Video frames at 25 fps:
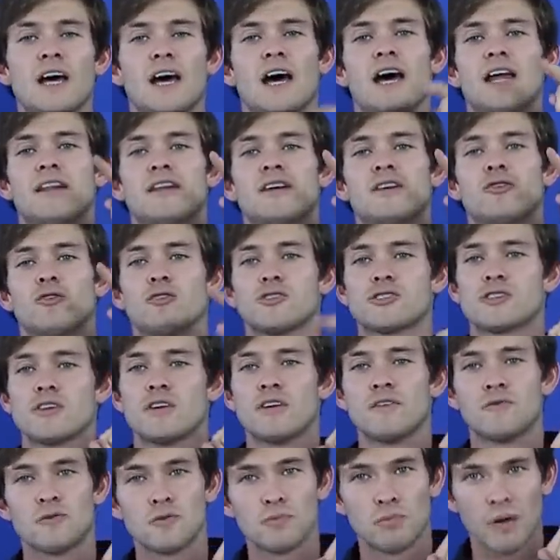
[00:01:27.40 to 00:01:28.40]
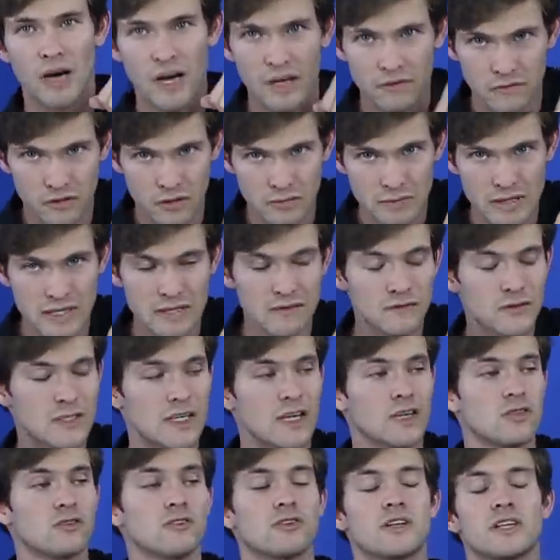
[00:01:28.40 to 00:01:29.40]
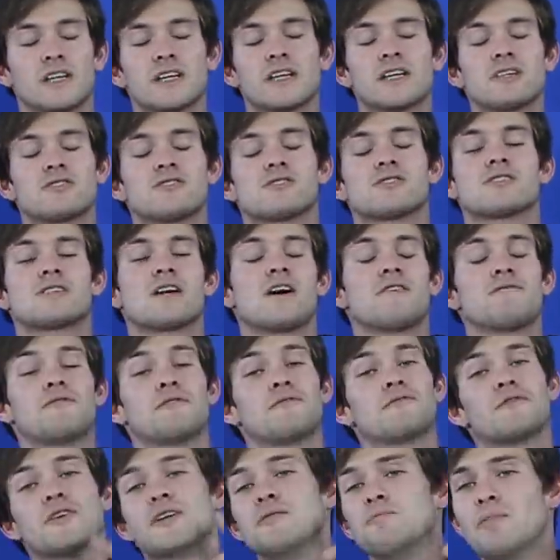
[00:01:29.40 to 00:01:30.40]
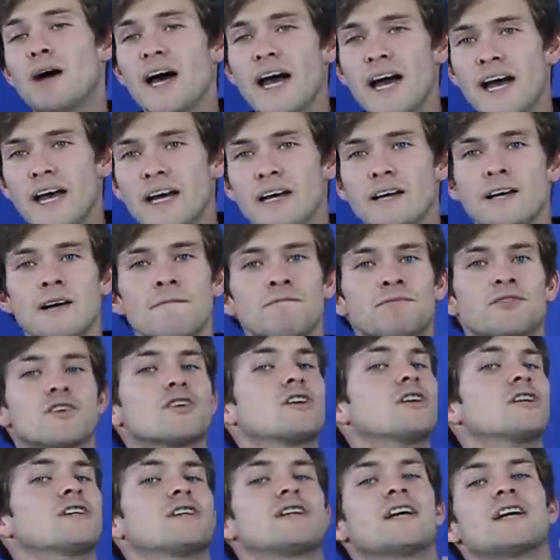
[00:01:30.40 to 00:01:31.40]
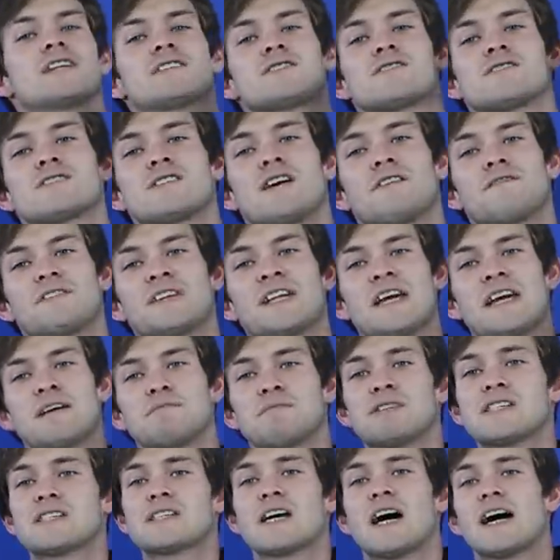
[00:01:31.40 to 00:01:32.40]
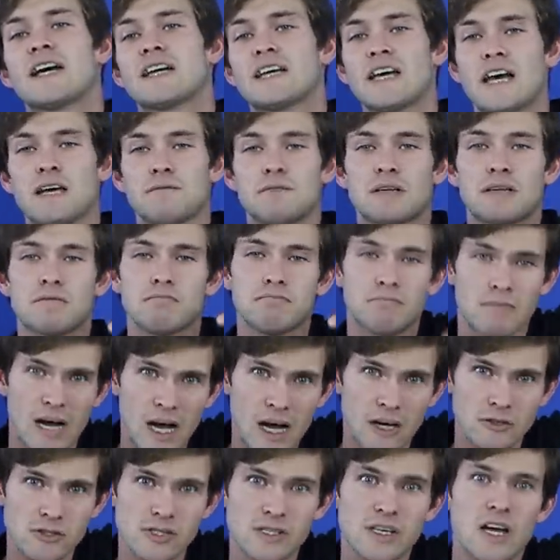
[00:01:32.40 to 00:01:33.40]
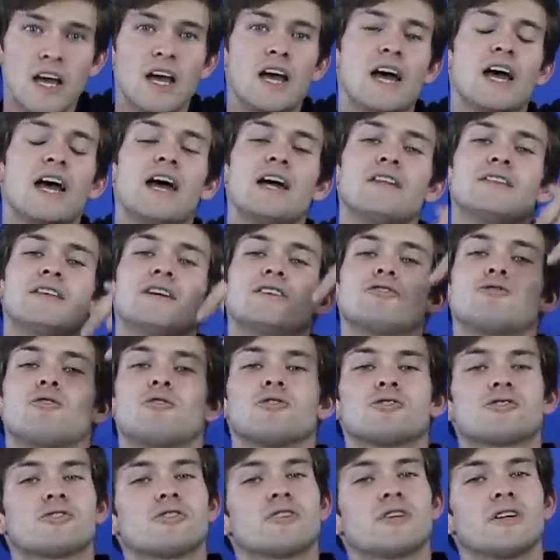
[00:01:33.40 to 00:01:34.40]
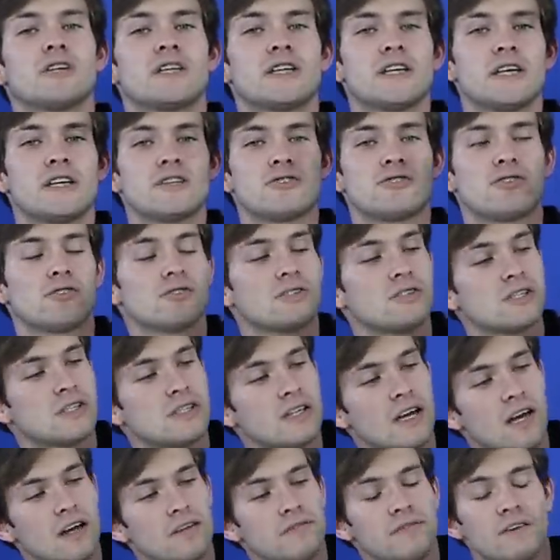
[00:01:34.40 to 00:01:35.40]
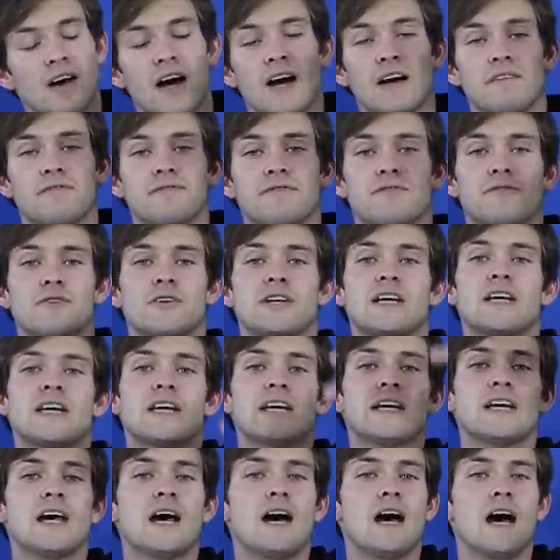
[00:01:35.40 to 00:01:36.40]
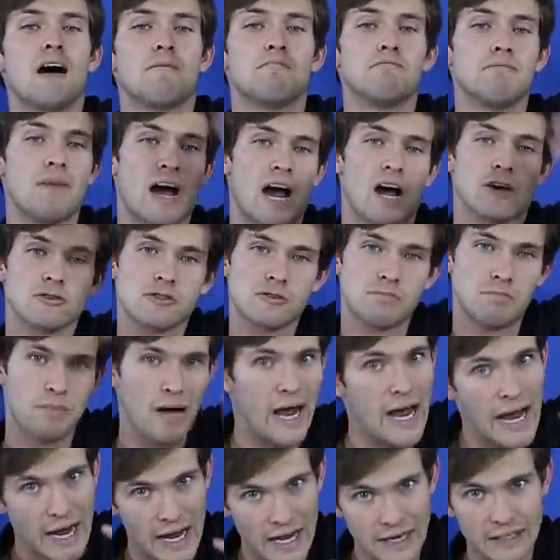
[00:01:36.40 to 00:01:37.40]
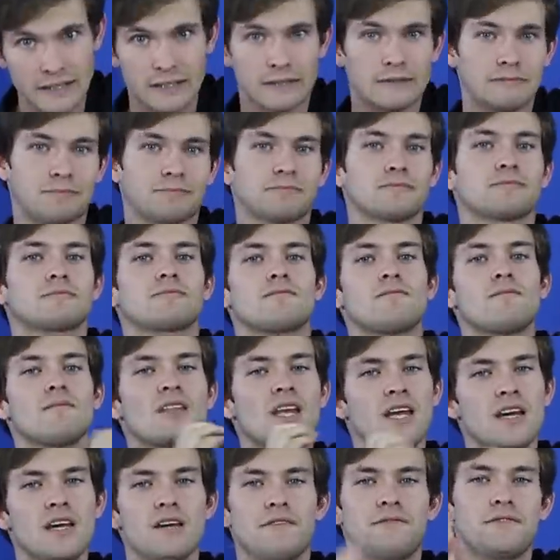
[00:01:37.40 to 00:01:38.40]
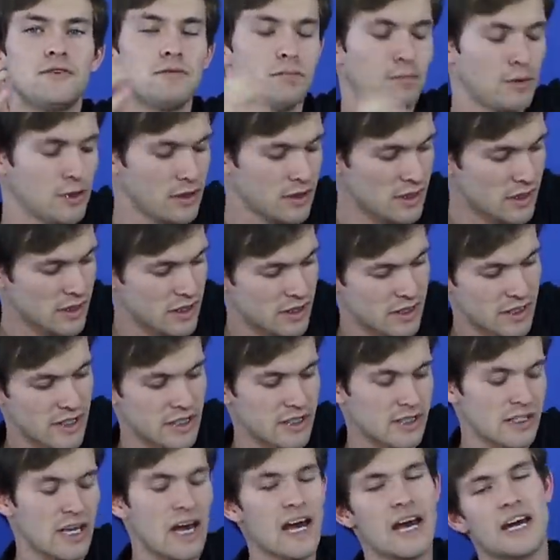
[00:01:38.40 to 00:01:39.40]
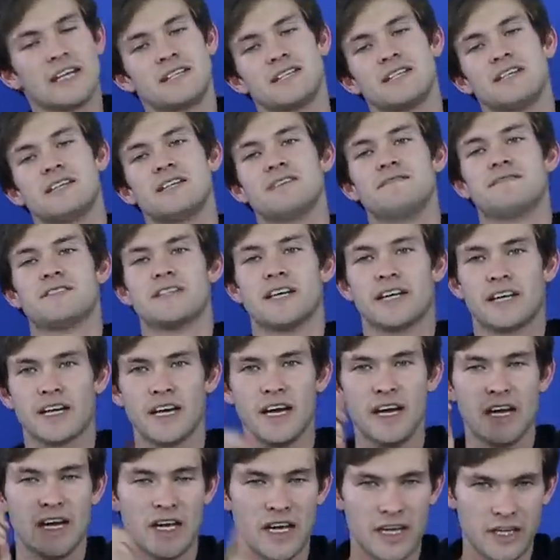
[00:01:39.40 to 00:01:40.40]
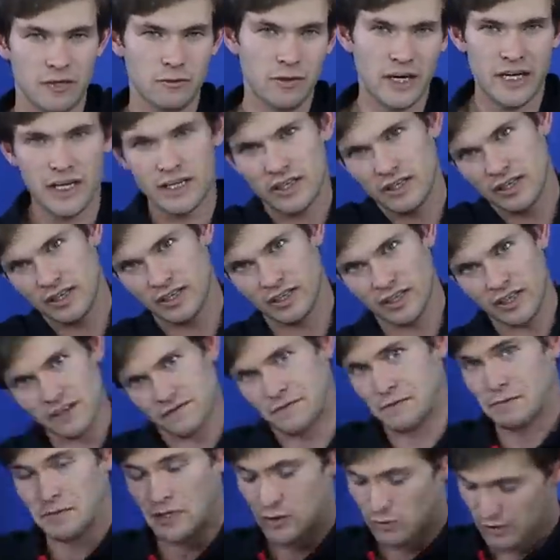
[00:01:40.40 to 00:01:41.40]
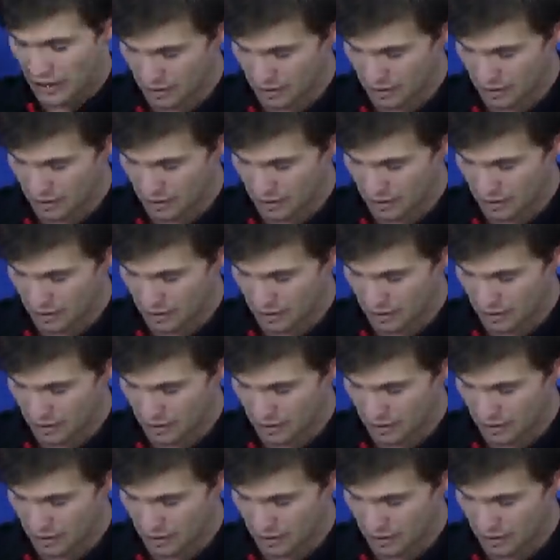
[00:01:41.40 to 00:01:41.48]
And then also if you buy from EveTech, you're gonna get yourself a free bag, you're gonna get yourself an MSI gaming mouse, and then you're also gonna get yourself a free mouse pad if you purchase this at EveTech. Anyway, enough of me